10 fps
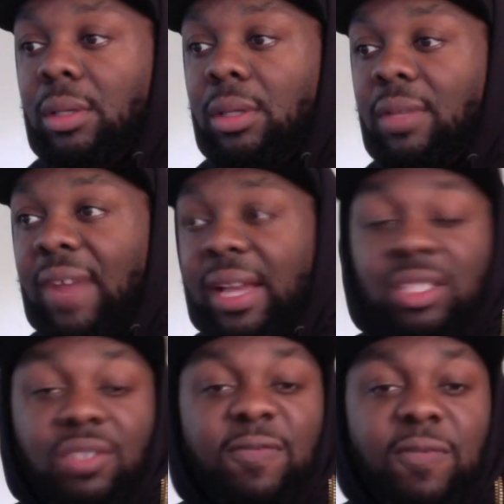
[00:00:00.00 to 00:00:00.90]
The
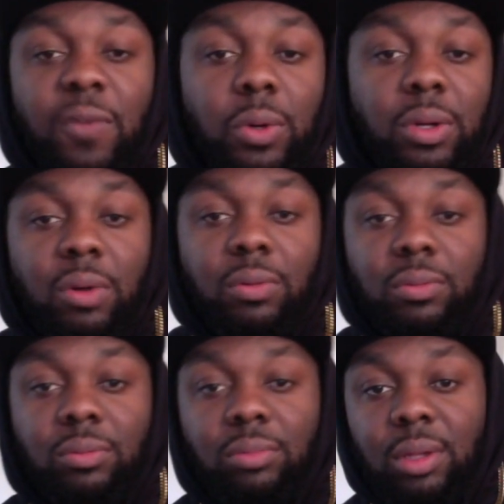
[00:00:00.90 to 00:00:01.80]
Vikings are 4-0.
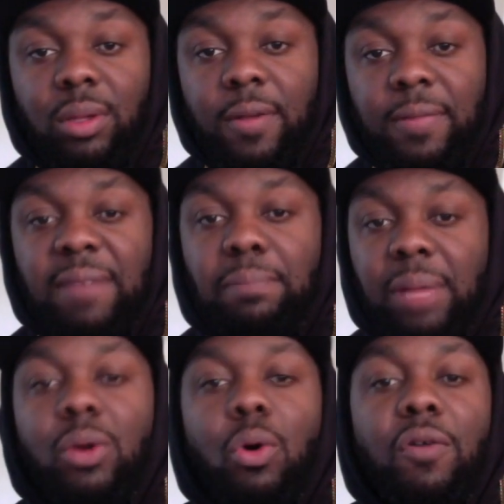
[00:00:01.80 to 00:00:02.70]
They
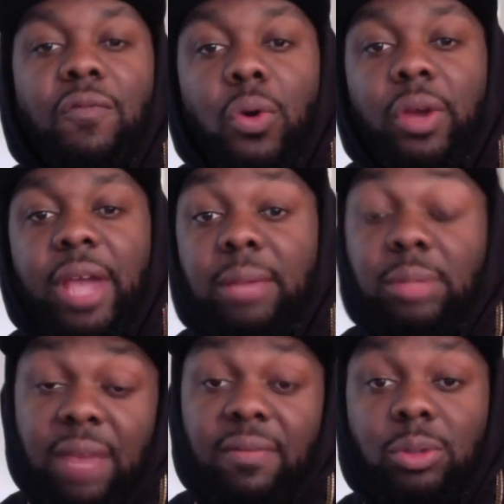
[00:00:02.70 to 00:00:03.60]
played all 4 games,
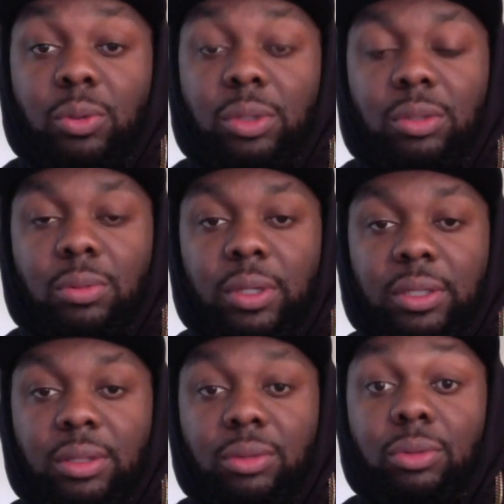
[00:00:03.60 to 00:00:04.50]
gave up 22
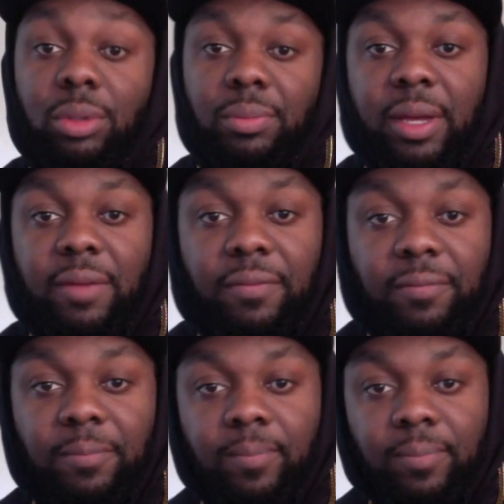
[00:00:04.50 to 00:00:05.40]
points. You do the math.
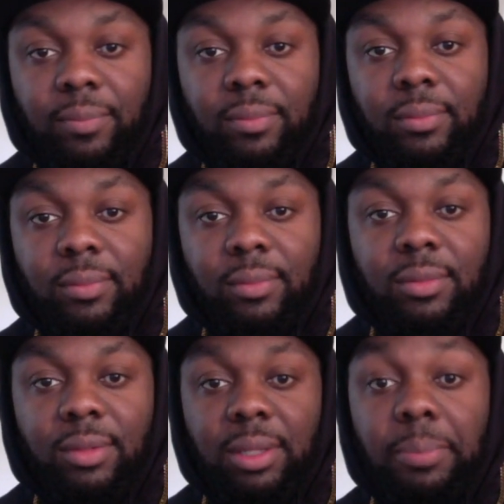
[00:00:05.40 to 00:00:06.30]

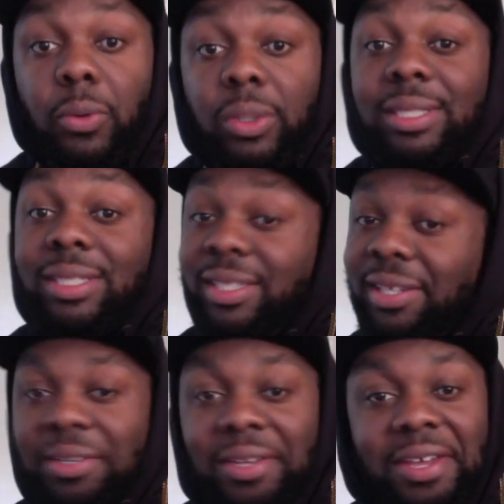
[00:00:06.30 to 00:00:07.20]
Them
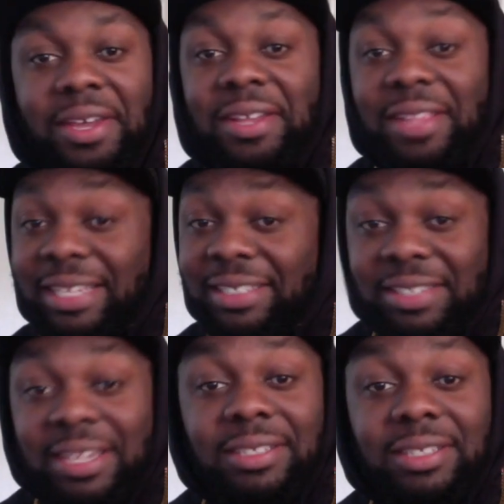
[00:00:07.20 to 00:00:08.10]
boys, they
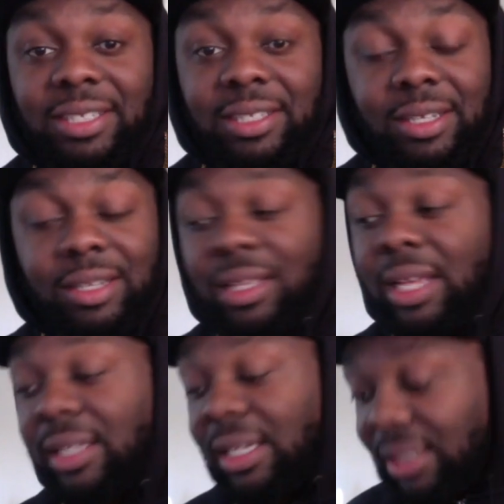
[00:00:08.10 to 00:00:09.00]
stingy, son.
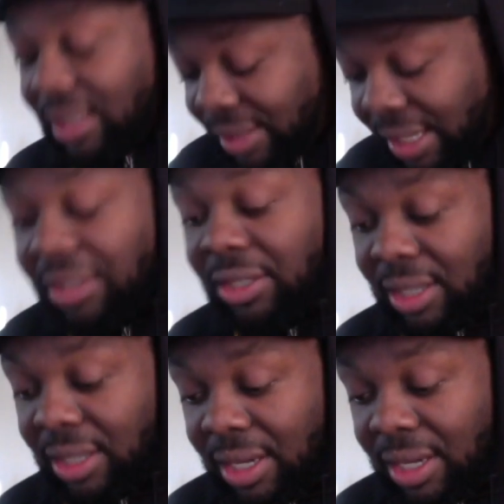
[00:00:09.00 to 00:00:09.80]
Like, they stingy.